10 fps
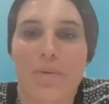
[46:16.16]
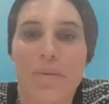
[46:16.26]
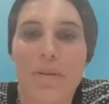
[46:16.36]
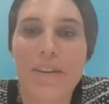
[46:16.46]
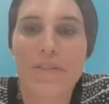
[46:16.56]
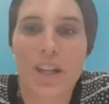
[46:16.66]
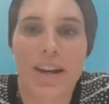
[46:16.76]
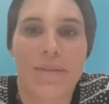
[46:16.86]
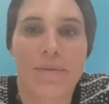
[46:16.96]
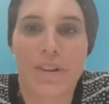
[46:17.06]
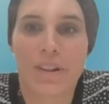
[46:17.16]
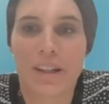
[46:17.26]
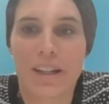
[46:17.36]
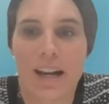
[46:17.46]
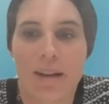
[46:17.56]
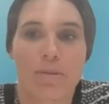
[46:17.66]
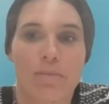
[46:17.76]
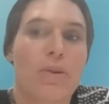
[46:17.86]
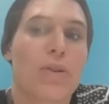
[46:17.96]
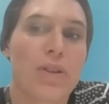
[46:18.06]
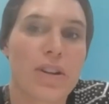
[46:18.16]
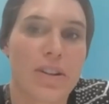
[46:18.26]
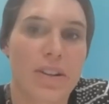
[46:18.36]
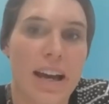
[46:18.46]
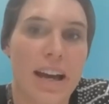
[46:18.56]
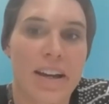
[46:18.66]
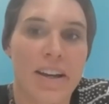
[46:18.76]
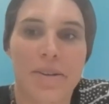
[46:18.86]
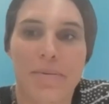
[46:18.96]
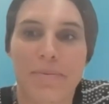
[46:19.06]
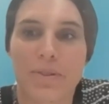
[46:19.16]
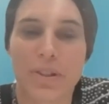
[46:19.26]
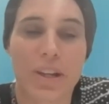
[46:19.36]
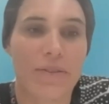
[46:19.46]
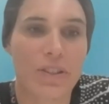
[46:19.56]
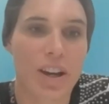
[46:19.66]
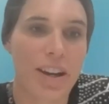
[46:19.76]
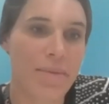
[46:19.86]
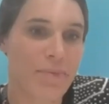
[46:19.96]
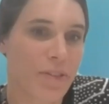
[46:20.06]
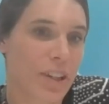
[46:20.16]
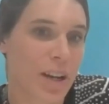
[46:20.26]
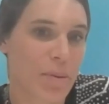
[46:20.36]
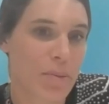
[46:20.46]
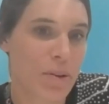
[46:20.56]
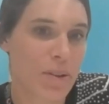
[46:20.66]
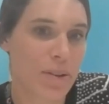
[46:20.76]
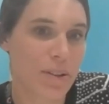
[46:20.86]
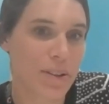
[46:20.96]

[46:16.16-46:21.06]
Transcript: We probably have time for a couple more. Do you have time for a couple more?